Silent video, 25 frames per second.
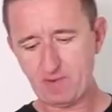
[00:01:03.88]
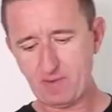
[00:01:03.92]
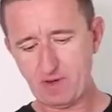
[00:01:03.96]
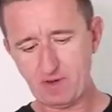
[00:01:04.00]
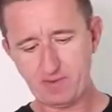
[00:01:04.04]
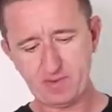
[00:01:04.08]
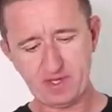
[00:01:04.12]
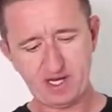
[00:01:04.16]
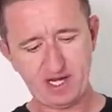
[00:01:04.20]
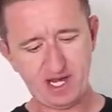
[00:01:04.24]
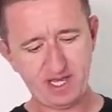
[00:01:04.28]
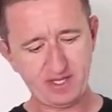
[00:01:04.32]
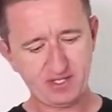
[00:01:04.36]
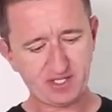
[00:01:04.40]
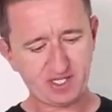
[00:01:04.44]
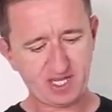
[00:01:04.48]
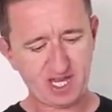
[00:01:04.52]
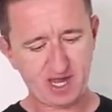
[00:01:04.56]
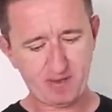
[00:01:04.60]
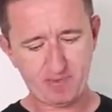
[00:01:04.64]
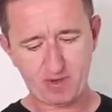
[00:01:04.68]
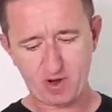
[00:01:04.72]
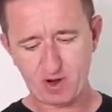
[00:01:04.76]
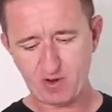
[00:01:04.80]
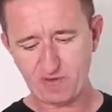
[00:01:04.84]
pop the lens
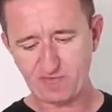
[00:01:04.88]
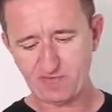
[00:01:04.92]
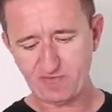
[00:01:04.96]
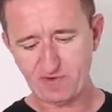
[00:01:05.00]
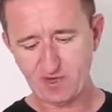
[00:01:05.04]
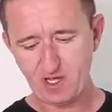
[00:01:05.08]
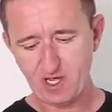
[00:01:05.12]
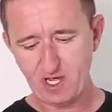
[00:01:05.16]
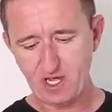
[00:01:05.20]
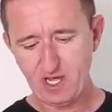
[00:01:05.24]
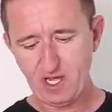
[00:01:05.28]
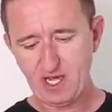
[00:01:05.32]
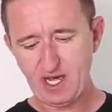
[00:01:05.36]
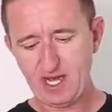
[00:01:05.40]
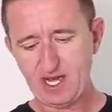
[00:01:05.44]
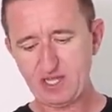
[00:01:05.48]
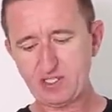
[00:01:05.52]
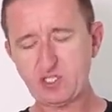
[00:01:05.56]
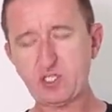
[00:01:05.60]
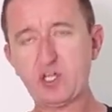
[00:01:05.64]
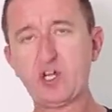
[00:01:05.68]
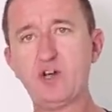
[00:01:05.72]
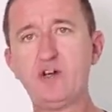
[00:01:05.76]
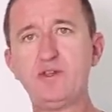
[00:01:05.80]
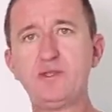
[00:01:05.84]
cap off, and
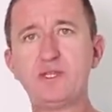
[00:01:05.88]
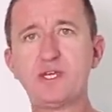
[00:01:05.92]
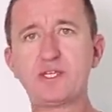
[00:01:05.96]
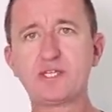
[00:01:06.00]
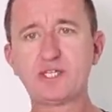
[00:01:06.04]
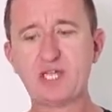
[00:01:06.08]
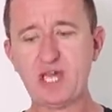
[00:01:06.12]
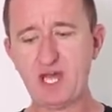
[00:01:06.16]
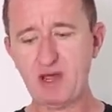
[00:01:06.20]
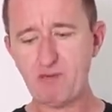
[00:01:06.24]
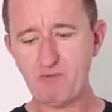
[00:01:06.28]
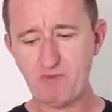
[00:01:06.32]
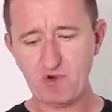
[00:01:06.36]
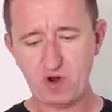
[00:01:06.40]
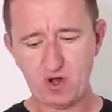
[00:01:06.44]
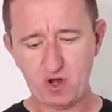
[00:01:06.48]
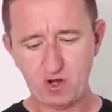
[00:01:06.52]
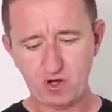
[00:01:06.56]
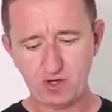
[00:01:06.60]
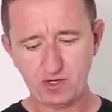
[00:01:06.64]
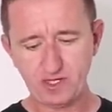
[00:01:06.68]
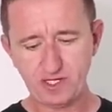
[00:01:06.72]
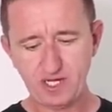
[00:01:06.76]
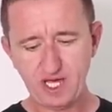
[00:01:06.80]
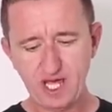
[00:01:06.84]
turn this camera
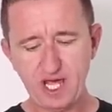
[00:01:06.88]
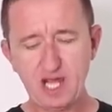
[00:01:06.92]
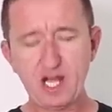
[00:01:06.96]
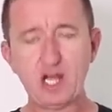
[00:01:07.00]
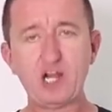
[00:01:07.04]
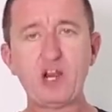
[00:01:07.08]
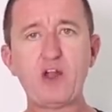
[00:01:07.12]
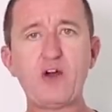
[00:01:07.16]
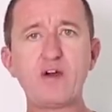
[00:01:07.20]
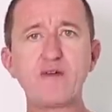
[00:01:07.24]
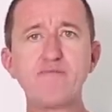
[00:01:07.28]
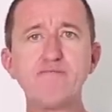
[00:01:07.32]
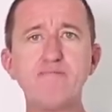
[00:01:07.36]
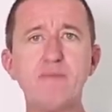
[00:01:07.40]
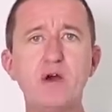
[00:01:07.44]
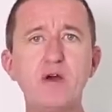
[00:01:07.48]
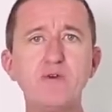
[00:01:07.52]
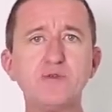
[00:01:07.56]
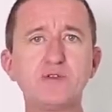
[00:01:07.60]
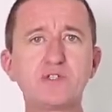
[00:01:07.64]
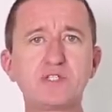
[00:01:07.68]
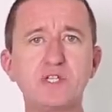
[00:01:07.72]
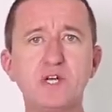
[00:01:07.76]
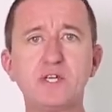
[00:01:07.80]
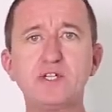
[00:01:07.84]
on. Like
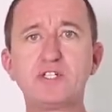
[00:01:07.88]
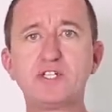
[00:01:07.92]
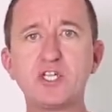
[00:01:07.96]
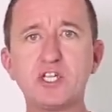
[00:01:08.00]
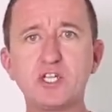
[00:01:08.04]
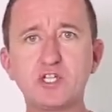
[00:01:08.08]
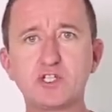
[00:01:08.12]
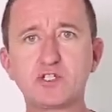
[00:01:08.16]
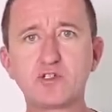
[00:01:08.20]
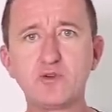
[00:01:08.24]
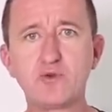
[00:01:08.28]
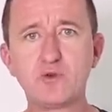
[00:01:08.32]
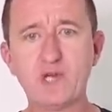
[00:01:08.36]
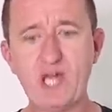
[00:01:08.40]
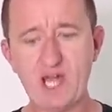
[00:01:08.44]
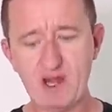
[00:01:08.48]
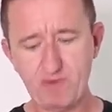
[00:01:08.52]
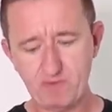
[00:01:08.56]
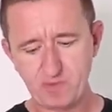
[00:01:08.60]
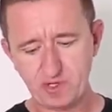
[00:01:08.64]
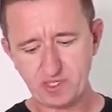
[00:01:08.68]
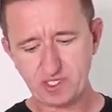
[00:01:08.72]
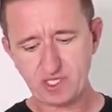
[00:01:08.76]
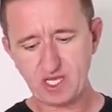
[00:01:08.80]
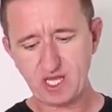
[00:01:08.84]
most digital
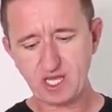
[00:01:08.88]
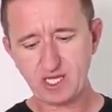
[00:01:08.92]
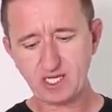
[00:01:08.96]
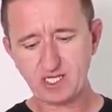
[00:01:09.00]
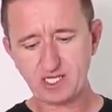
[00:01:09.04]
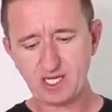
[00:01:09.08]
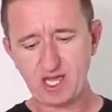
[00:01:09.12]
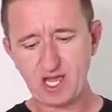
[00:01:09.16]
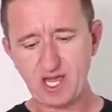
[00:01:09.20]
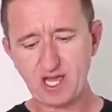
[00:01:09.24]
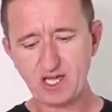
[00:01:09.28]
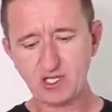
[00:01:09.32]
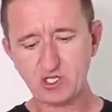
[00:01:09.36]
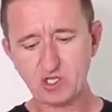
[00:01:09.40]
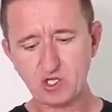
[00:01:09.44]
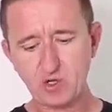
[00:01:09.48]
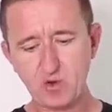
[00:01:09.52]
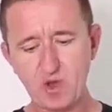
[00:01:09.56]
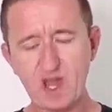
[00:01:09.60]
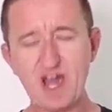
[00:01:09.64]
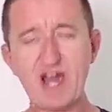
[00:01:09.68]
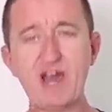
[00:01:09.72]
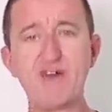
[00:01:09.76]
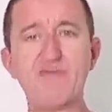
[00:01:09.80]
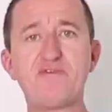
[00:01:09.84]
cameras these days, you
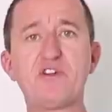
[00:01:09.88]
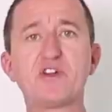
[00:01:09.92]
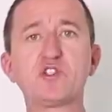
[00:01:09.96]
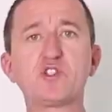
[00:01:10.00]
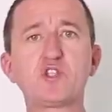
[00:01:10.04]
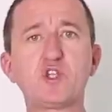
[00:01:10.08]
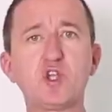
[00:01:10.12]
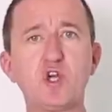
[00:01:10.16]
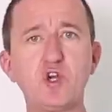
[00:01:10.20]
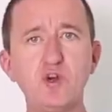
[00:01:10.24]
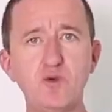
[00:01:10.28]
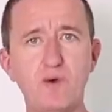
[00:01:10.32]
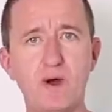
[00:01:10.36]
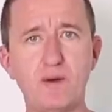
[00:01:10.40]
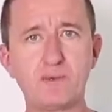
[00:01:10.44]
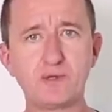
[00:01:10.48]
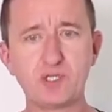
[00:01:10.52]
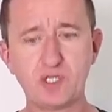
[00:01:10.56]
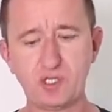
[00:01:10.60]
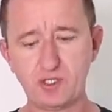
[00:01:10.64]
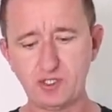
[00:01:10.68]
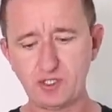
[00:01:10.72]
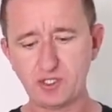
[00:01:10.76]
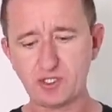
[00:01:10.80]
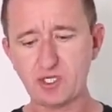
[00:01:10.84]
have two
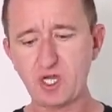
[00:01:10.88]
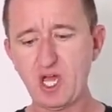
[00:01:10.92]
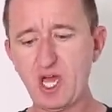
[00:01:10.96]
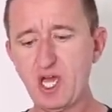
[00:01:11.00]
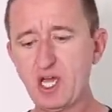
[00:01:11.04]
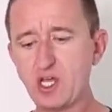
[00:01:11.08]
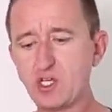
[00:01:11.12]
options.